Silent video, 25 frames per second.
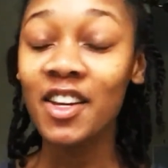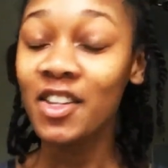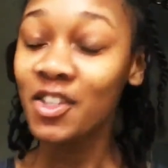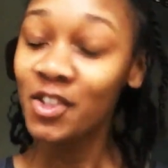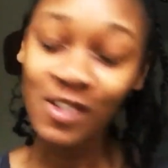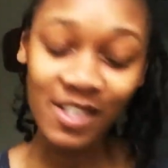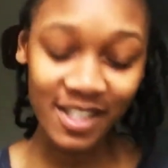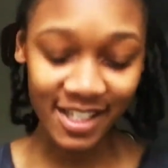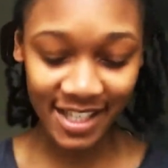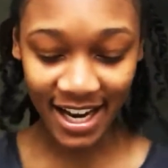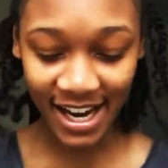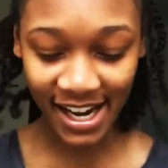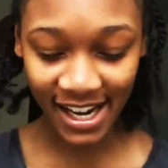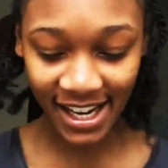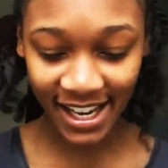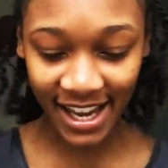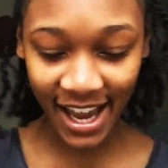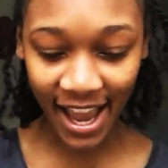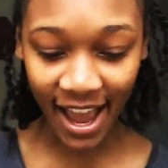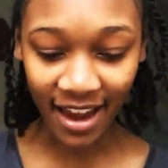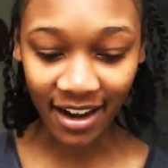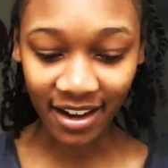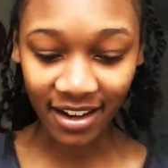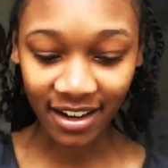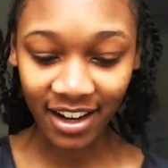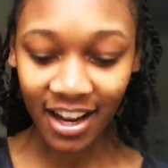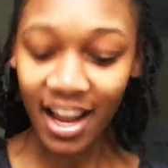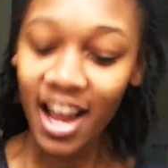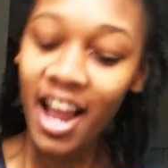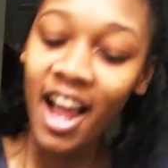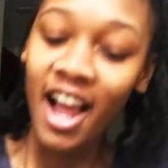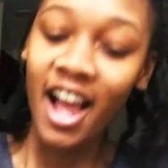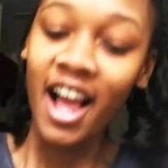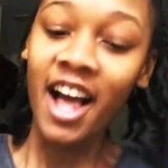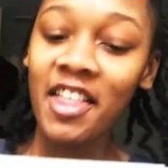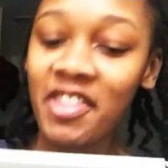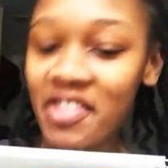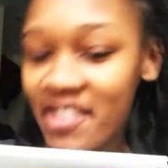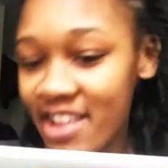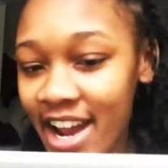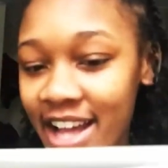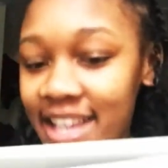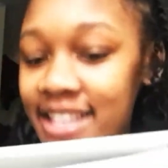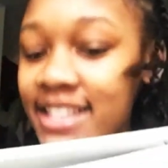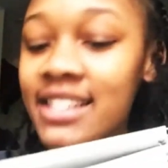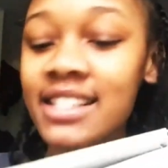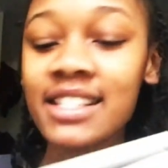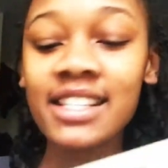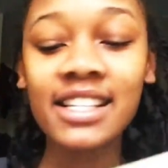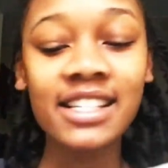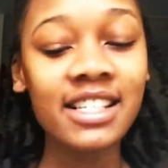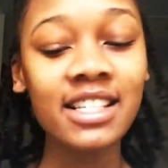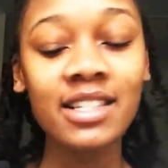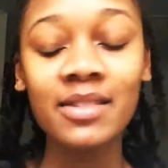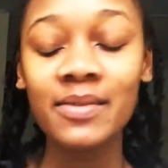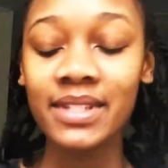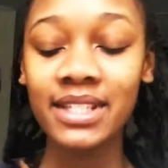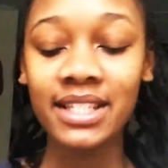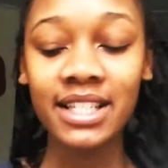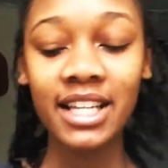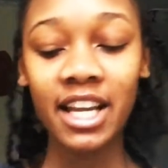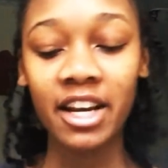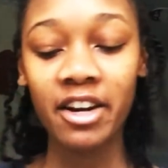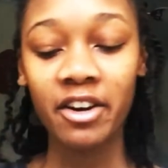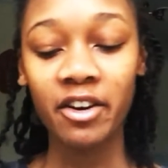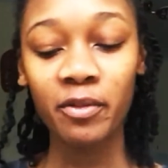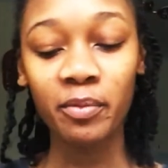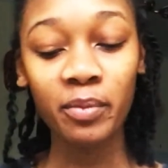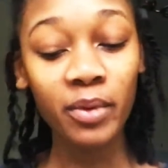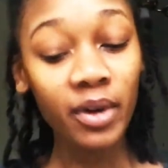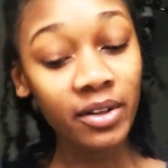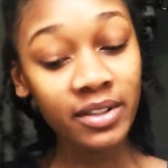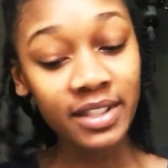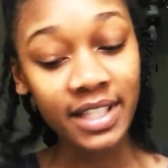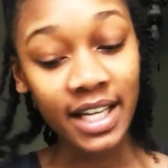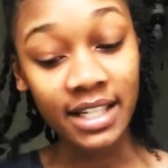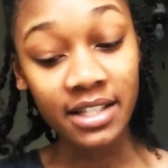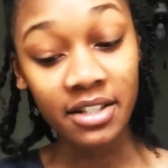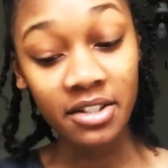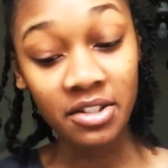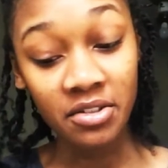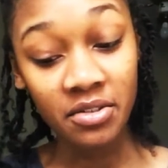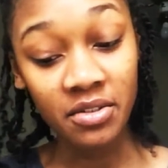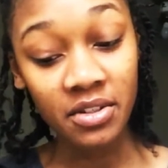you say it again. The 1960s was an era of protest.